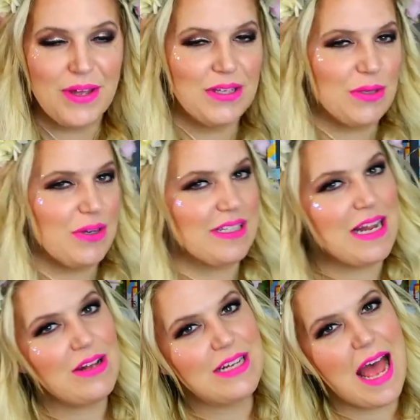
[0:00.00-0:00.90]
So it is
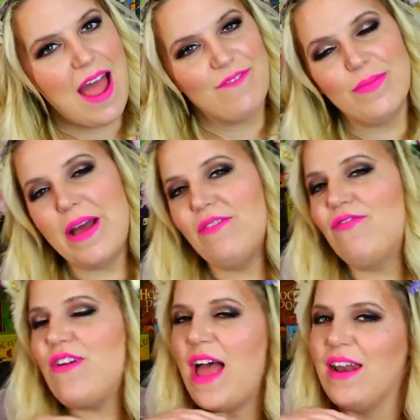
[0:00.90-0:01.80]
now time for my
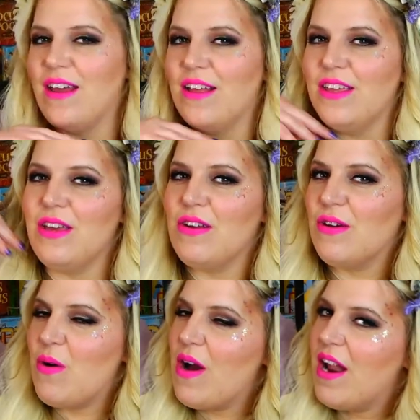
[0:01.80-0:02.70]
final
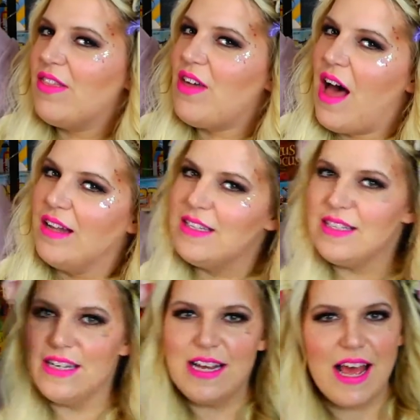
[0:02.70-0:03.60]
unicorn
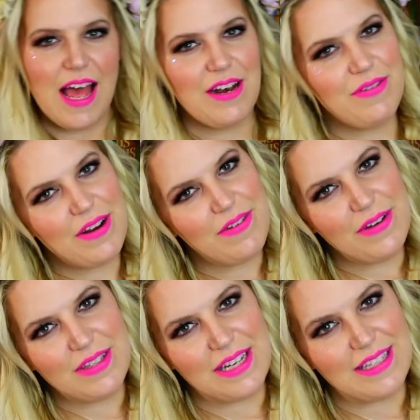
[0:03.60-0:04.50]
thoughts on Rare
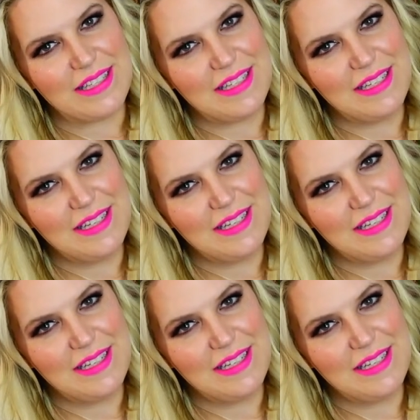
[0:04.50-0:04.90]
Roses.